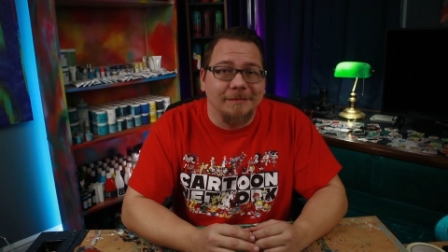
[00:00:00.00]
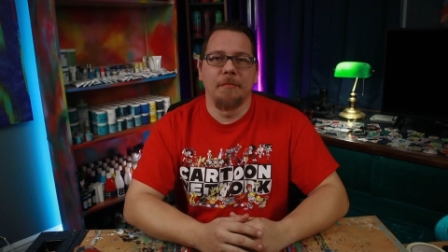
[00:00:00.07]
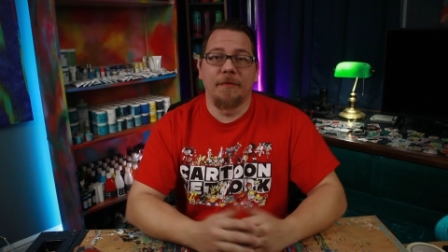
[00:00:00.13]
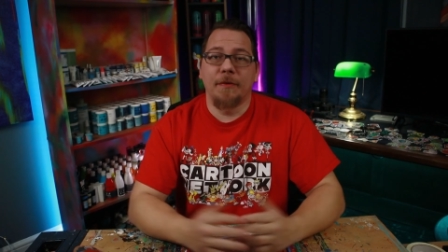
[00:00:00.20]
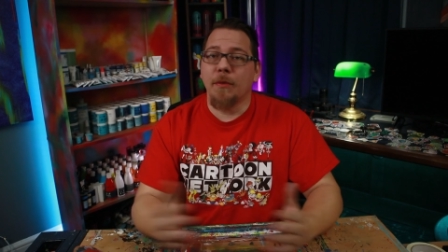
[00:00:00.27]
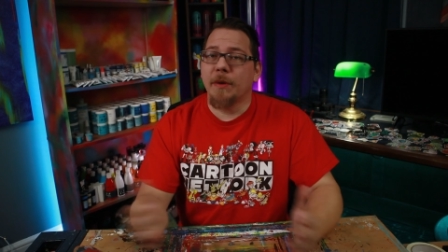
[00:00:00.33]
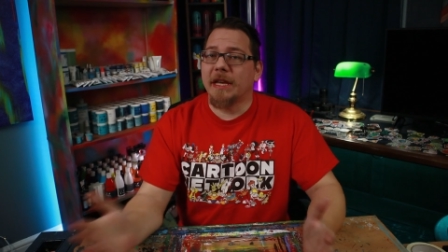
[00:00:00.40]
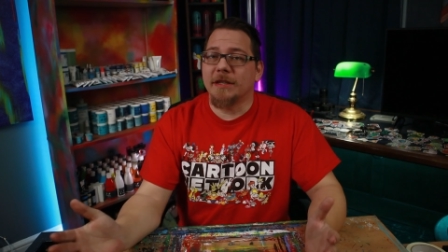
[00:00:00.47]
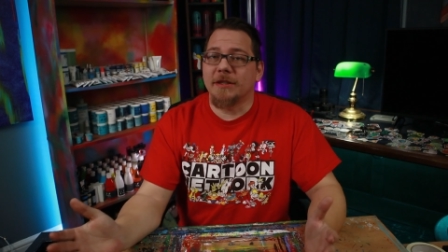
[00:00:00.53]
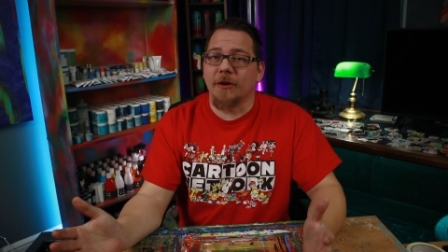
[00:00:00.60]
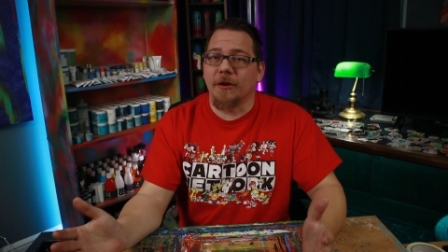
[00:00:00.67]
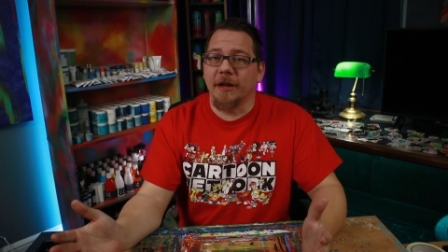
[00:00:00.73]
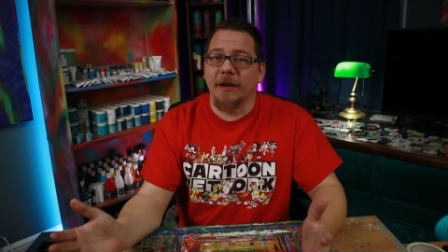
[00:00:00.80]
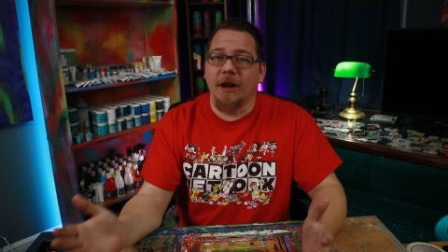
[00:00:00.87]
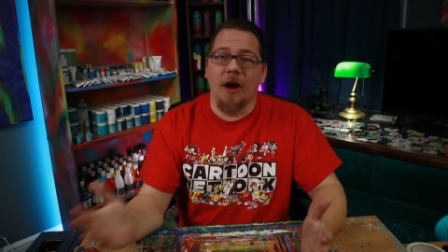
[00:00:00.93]
Before we get
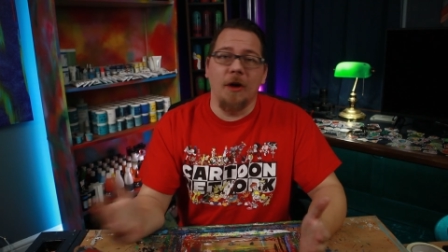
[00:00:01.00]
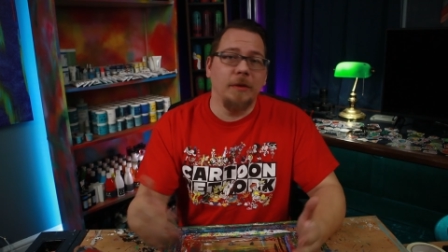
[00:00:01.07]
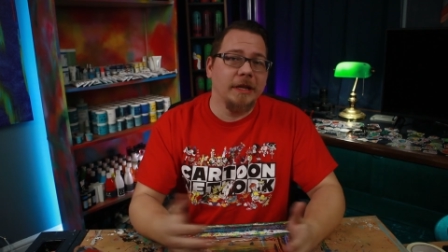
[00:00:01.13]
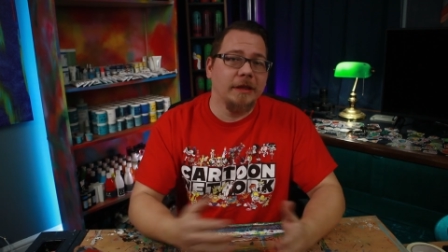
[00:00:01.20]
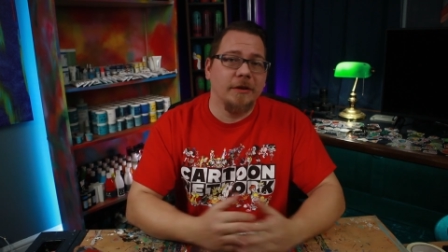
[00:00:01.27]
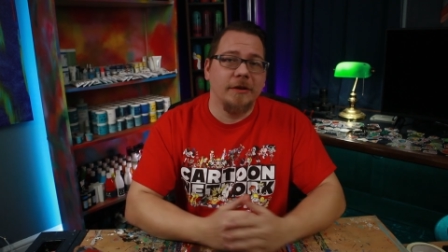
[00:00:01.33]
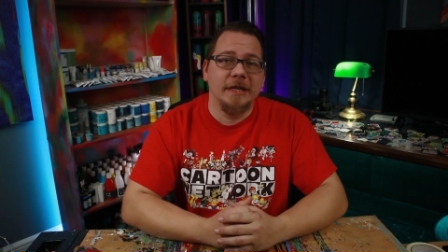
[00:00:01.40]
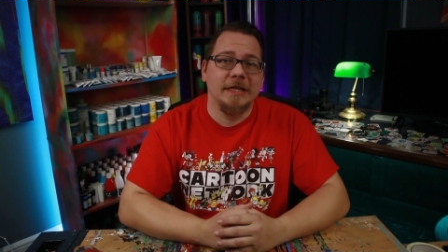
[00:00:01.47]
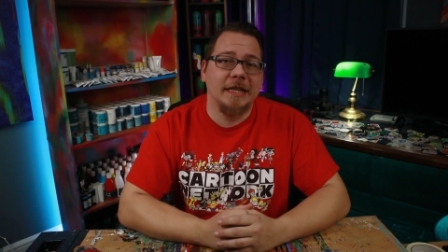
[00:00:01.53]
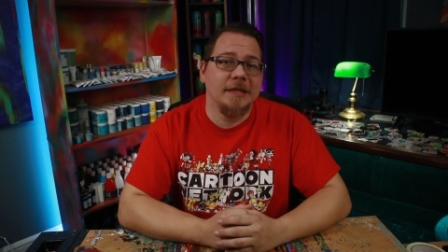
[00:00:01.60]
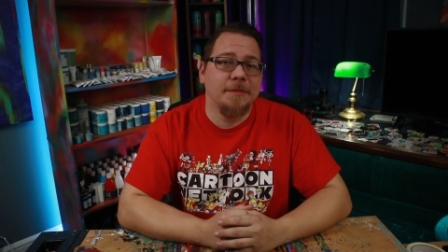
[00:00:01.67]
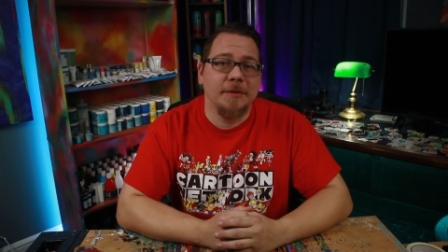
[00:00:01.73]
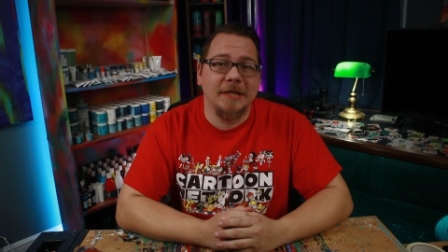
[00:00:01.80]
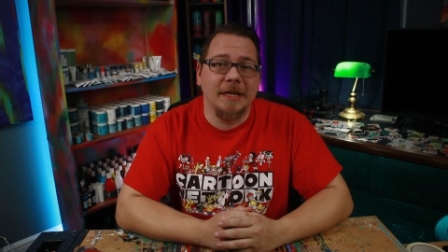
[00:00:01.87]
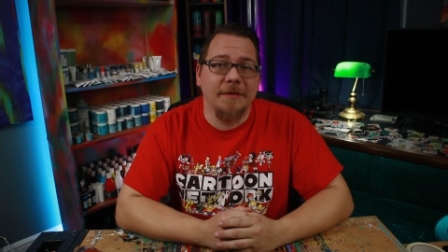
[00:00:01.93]
started, only
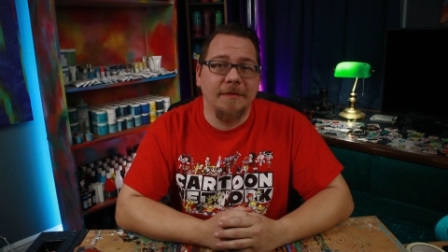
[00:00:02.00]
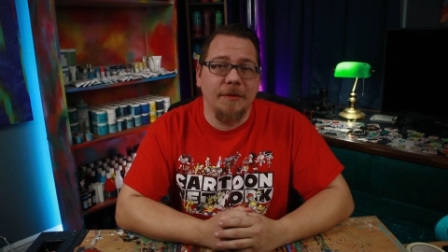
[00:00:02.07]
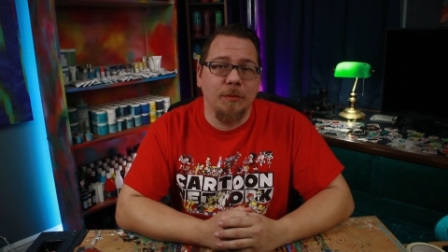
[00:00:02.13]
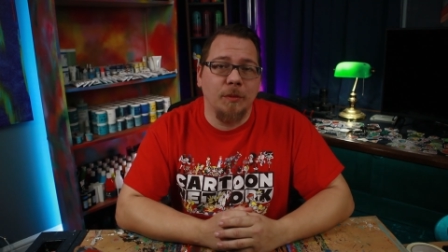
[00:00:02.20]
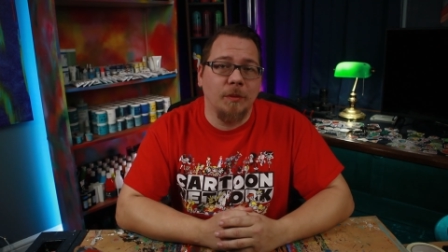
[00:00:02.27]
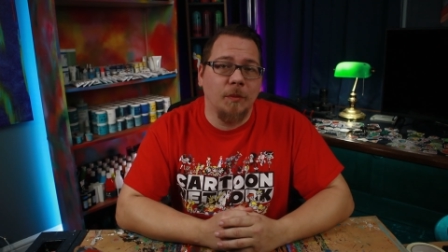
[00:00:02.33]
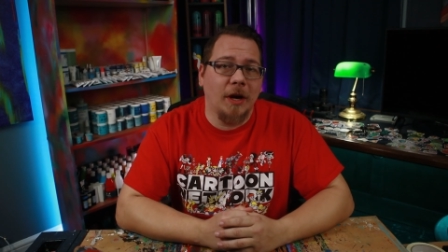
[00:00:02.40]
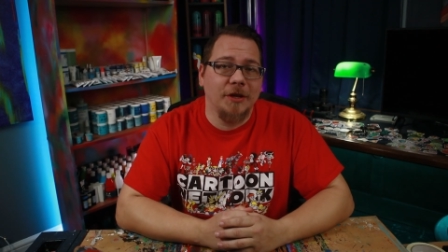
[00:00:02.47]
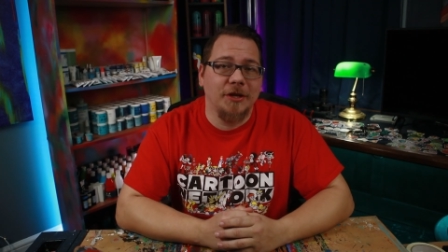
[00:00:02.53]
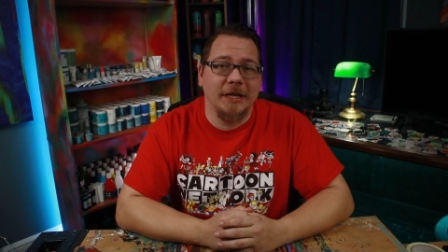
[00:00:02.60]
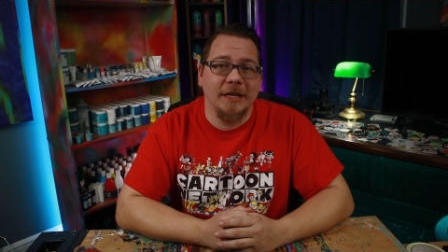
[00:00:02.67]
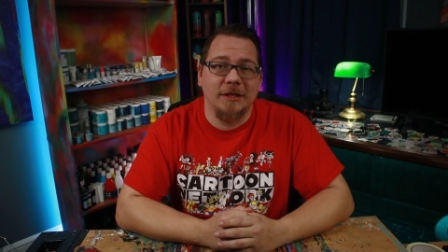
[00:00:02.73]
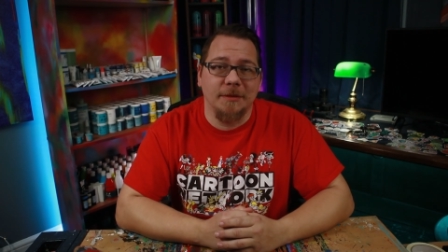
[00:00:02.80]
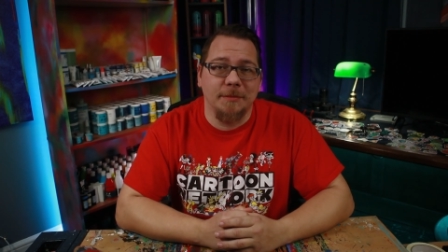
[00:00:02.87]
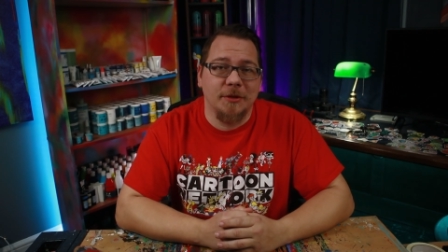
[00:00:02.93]
thirty-six percent of everyone
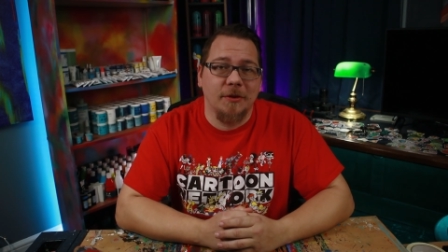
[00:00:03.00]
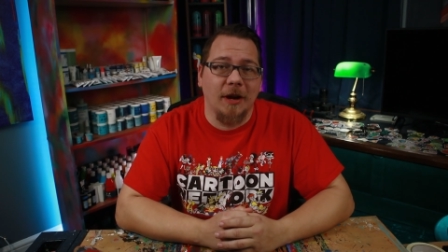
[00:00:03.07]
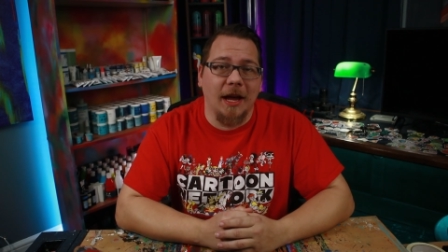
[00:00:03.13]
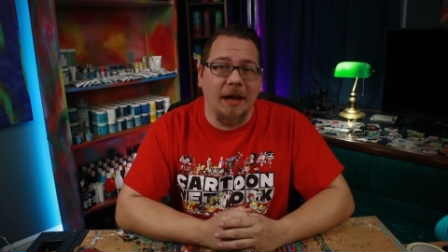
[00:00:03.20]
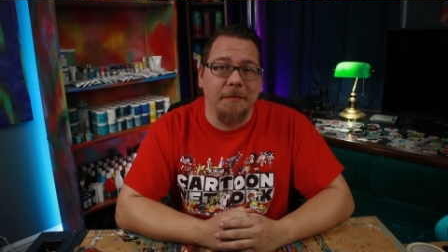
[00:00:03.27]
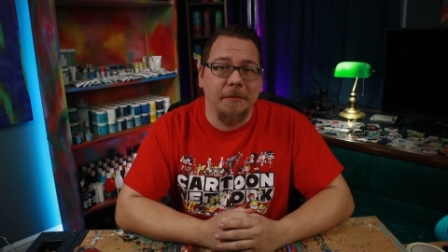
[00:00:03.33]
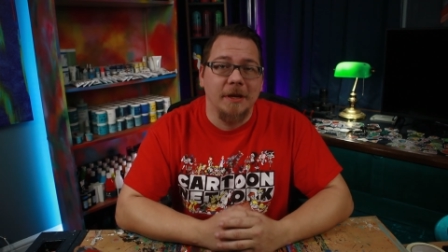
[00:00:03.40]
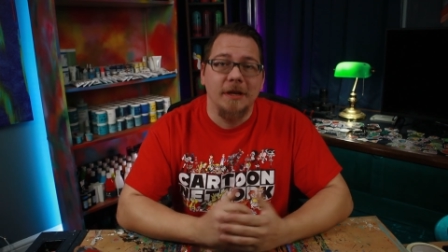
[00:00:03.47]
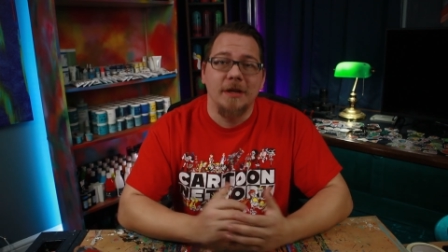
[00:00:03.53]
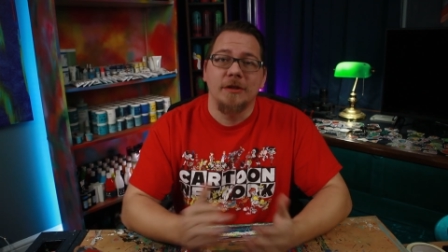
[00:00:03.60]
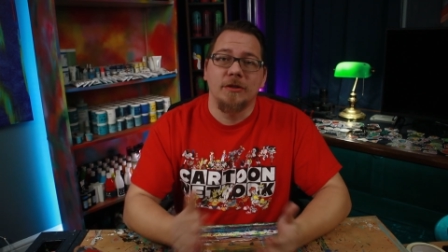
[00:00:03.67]
watching is subscribed.